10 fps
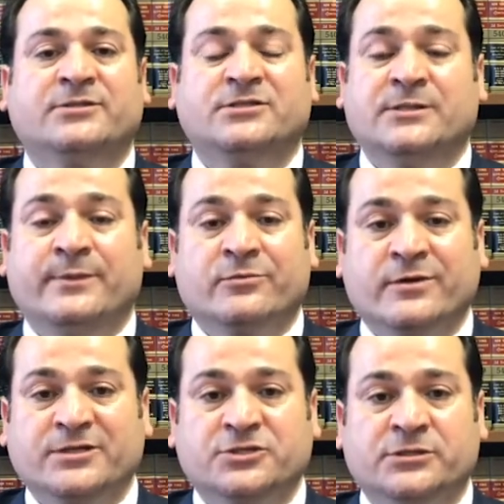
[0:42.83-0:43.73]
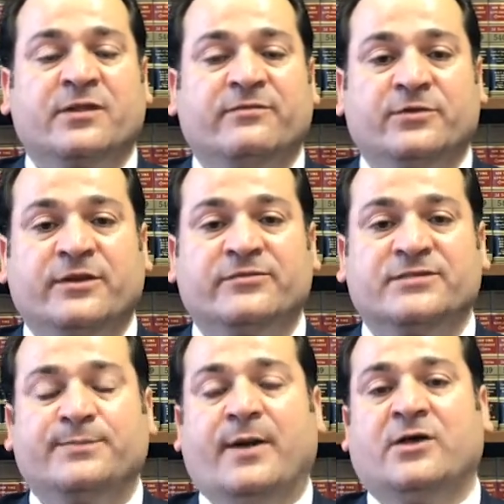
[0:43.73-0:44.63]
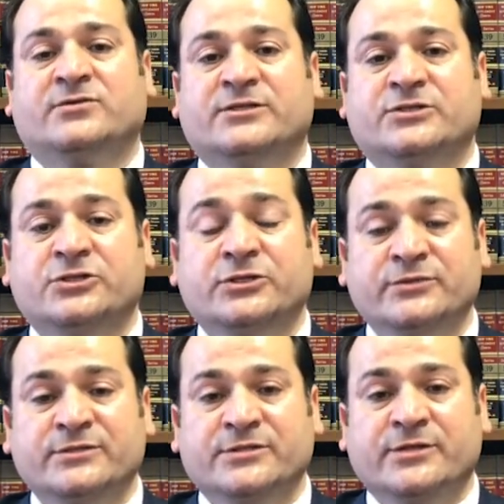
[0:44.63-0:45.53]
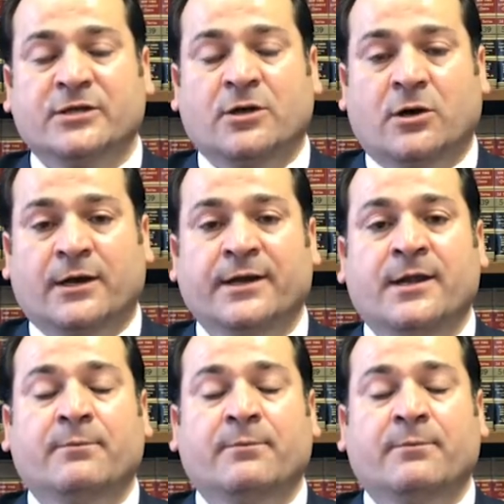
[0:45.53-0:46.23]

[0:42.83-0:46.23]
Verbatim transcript: to immigration for their spouse and children's green card,